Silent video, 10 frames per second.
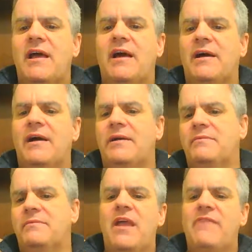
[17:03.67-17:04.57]

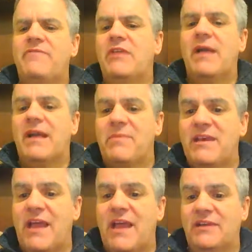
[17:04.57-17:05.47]
Do you have any
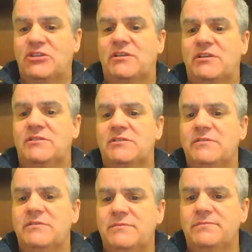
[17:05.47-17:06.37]
recommendations?